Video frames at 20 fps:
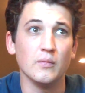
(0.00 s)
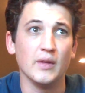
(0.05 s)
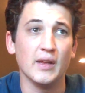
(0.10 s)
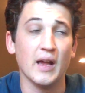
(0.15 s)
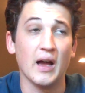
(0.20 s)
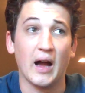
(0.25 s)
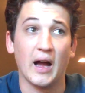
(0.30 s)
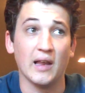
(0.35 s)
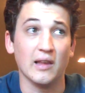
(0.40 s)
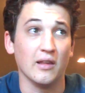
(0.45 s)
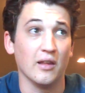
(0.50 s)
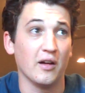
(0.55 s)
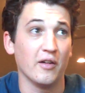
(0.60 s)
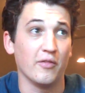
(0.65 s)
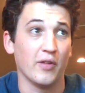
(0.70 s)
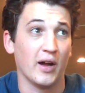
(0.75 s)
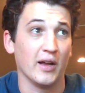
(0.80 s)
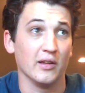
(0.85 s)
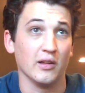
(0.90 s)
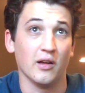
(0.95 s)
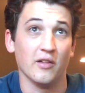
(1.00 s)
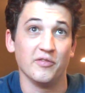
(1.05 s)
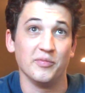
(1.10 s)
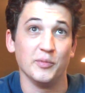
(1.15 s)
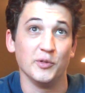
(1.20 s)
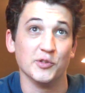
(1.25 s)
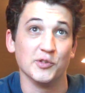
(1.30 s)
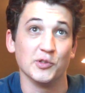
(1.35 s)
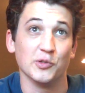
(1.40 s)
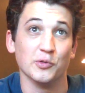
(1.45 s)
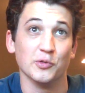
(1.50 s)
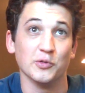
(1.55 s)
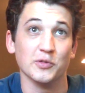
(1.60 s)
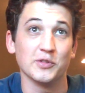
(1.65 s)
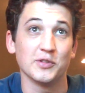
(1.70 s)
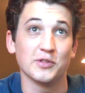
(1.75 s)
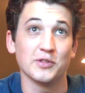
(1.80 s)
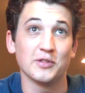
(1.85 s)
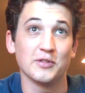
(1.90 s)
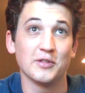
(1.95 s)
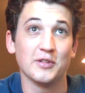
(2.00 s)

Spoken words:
Yeah, I love musicals.